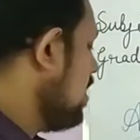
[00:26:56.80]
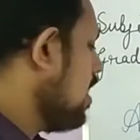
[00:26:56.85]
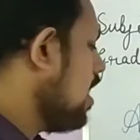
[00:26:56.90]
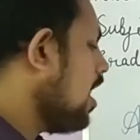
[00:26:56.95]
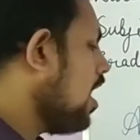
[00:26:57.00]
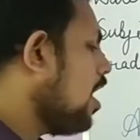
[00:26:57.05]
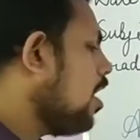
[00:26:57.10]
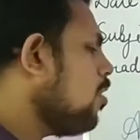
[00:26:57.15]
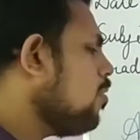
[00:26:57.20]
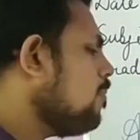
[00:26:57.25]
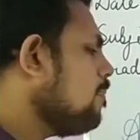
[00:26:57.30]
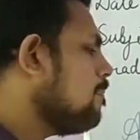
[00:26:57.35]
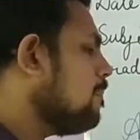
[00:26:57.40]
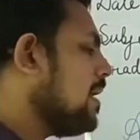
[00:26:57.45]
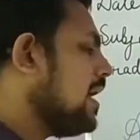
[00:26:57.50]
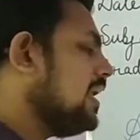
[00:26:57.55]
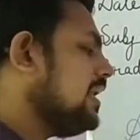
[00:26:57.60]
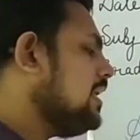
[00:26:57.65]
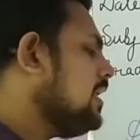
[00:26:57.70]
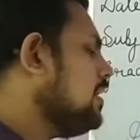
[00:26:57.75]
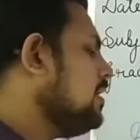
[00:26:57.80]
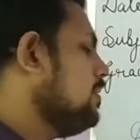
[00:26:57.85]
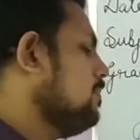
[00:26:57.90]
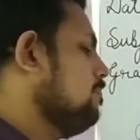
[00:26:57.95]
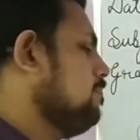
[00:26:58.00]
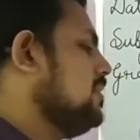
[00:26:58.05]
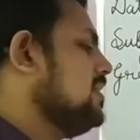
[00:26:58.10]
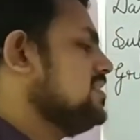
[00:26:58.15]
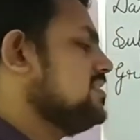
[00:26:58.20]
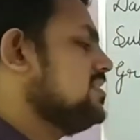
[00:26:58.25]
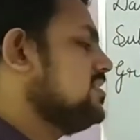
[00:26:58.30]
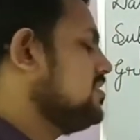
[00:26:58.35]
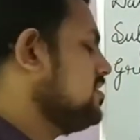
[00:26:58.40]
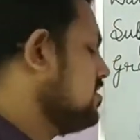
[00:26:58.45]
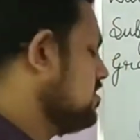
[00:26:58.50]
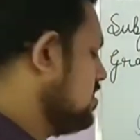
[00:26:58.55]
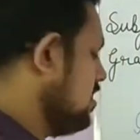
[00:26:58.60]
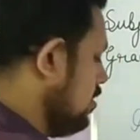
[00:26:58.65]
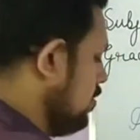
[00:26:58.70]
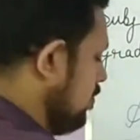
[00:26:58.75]
how many places
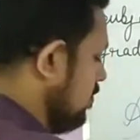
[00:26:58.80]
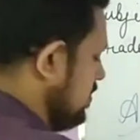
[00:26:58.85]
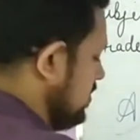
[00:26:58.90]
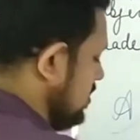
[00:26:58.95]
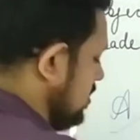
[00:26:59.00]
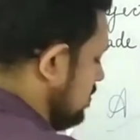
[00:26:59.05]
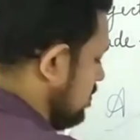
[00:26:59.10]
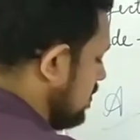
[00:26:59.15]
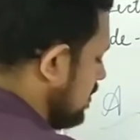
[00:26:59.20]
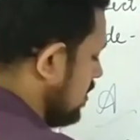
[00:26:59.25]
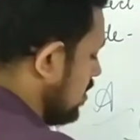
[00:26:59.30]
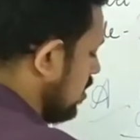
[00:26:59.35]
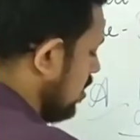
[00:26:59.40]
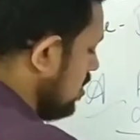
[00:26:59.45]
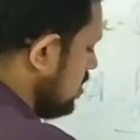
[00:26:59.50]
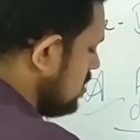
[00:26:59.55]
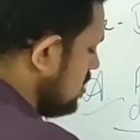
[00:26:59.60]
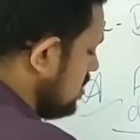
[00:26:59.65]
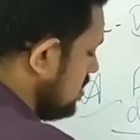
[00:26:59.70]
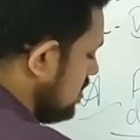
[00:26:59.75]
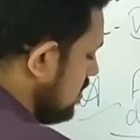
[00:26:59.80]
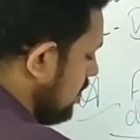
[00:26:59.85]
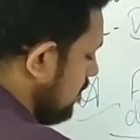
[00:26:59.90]
did you visit? Because